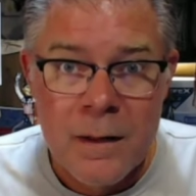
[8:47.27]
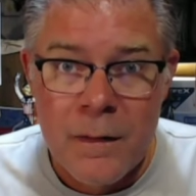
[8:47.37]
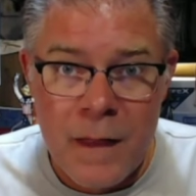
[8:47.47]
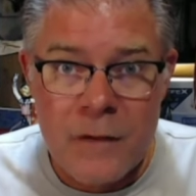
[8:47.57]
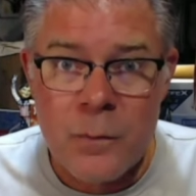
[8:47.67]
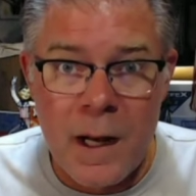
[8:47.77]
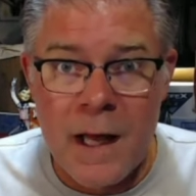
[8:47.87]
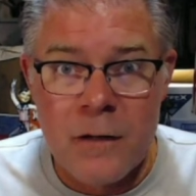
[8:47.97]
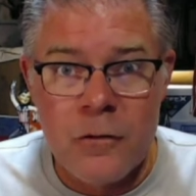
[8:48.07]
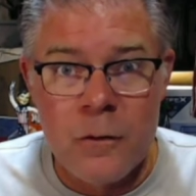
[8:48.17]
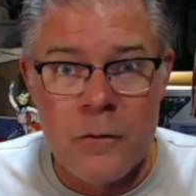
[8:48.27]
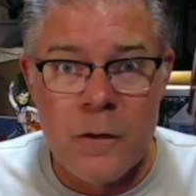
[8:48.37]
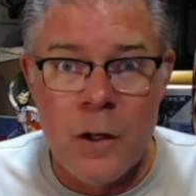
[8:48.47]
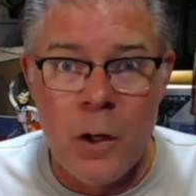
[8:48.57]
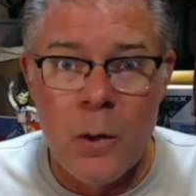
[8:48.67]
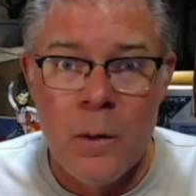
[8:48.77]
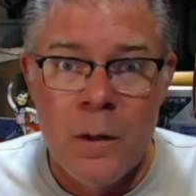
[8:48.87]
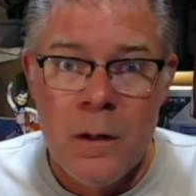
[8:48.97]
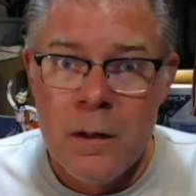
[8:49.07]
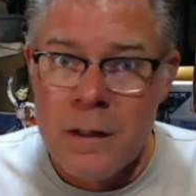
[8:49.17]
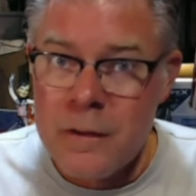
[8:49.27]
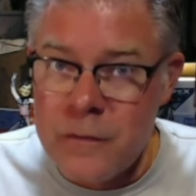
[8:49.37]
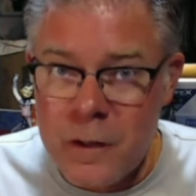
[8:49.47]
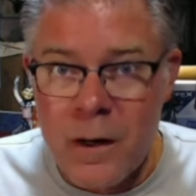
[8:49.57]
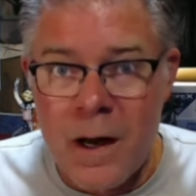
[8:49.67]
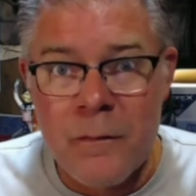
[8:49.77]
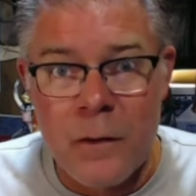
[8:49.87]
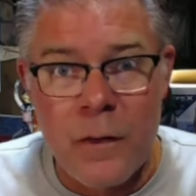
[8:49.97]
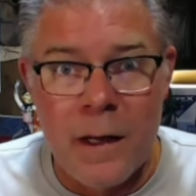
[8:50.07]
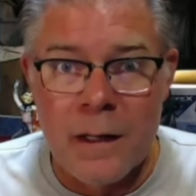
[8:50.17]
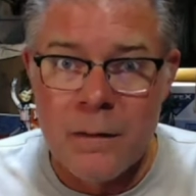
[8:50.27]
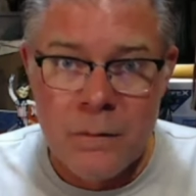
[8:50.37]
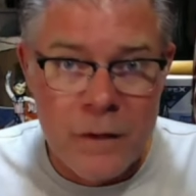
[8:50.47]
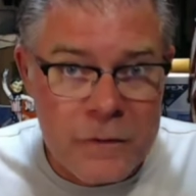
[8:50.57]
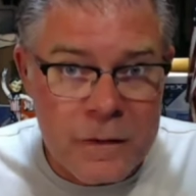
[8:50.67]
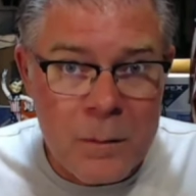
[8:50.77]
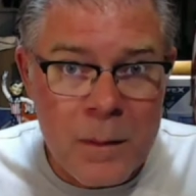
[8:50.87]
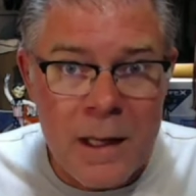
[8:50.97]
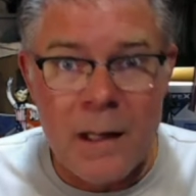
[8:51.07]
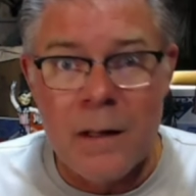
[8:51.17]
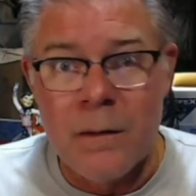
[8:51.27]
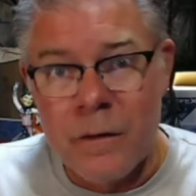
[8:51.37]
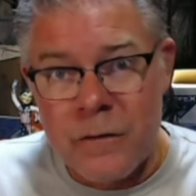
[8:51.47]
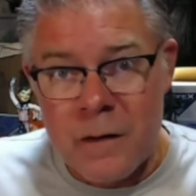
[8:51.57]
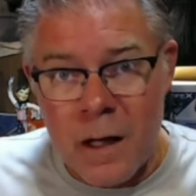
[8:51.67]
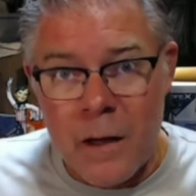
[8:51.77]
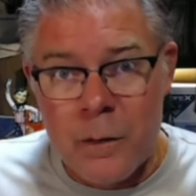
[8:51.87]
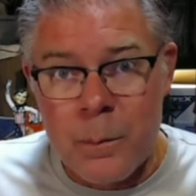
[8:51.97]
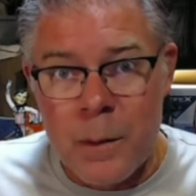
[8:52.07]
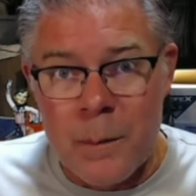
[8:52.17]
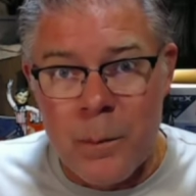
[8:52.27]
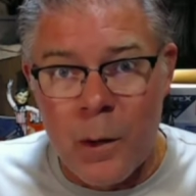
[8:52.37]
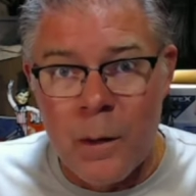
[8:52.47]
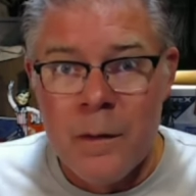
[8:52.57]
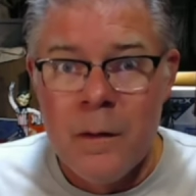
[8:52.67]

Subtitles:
That's what I choose to do. Consider everything. Listen to me. Listen to other people.